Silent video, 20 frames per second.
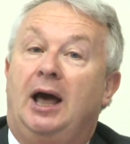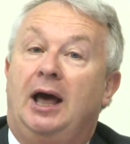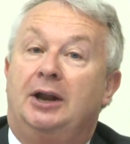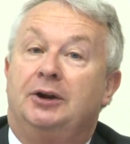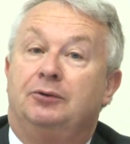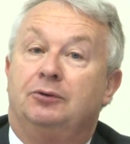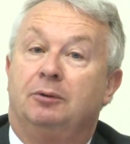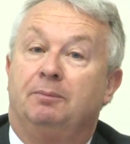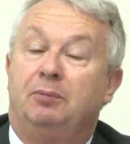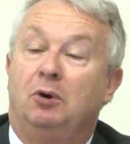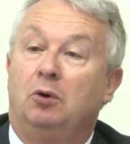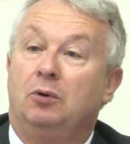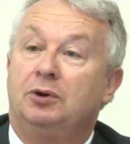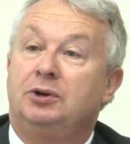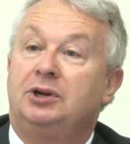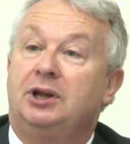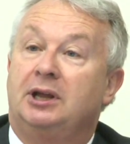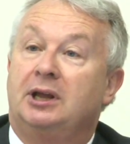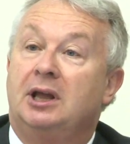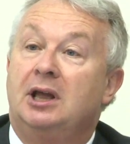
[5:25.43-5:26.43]
and
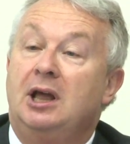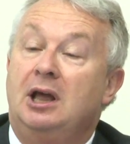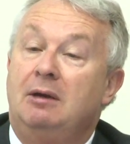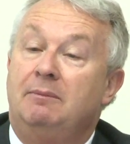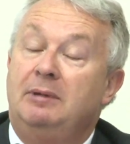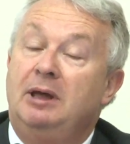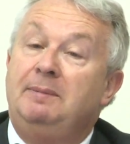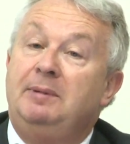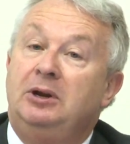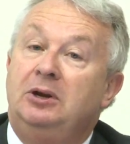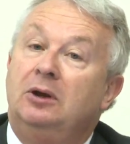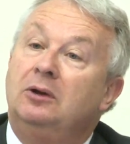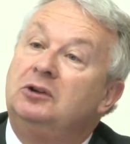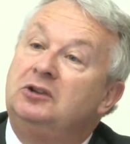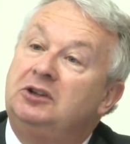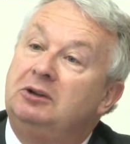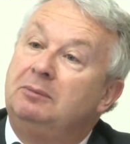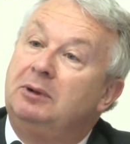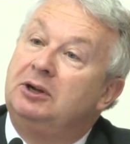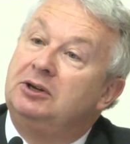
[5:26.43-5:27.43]
reporting. Maybe not
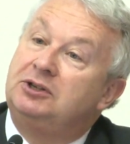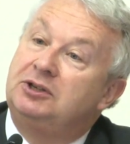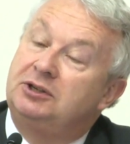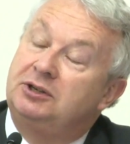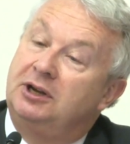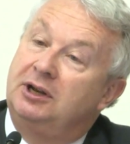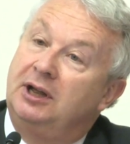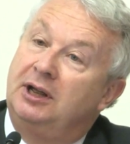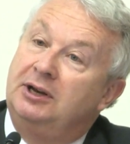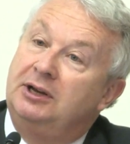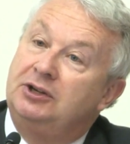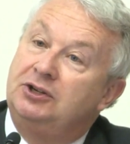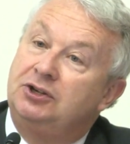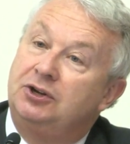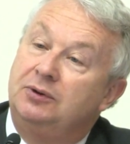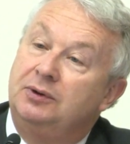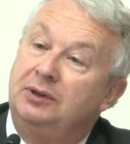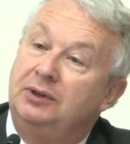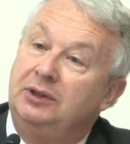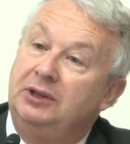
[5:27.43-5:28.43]
so much an
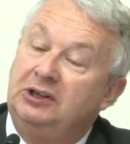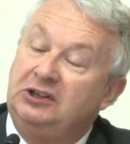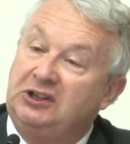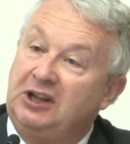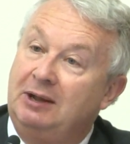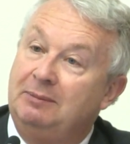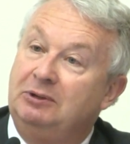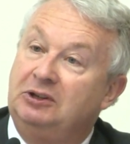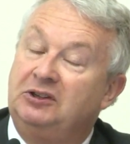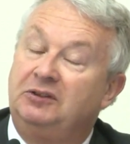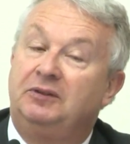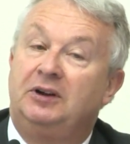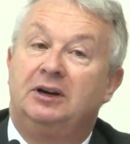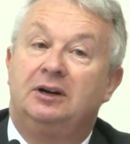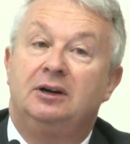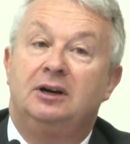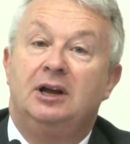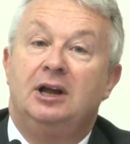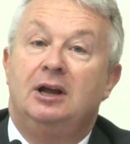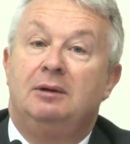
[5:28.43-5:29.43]
issue in this
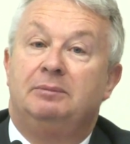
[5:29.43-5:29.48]
hemisphere,